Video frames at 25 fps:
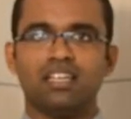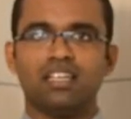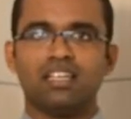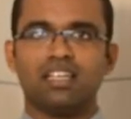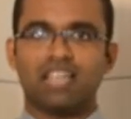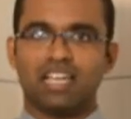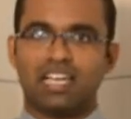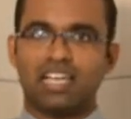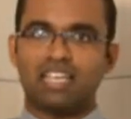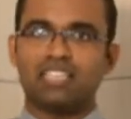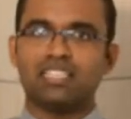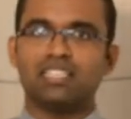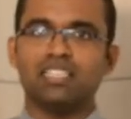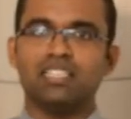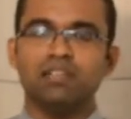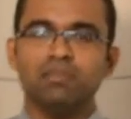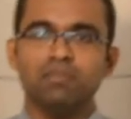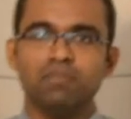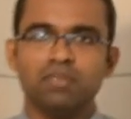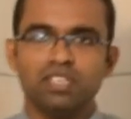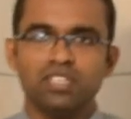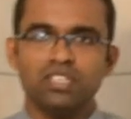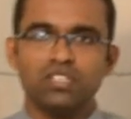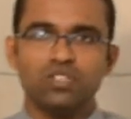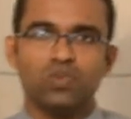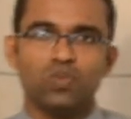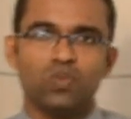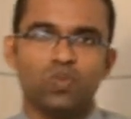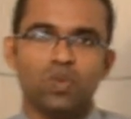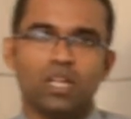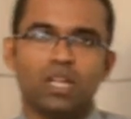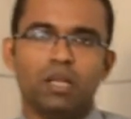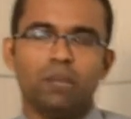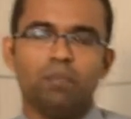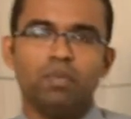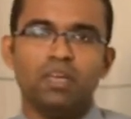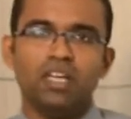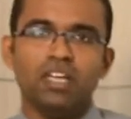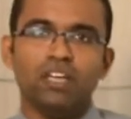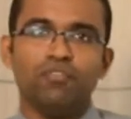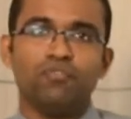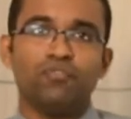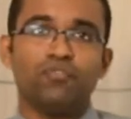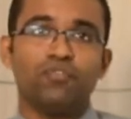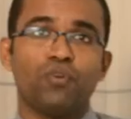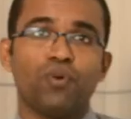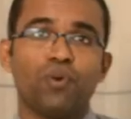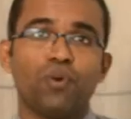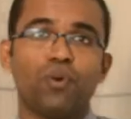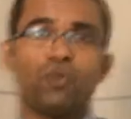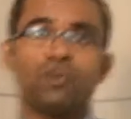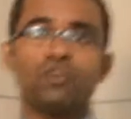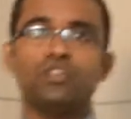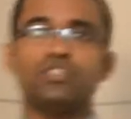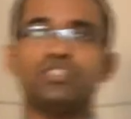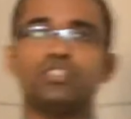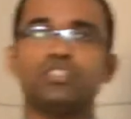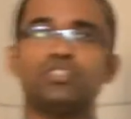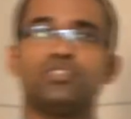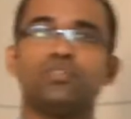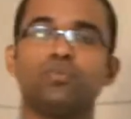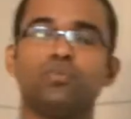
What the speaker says: the customers will be forced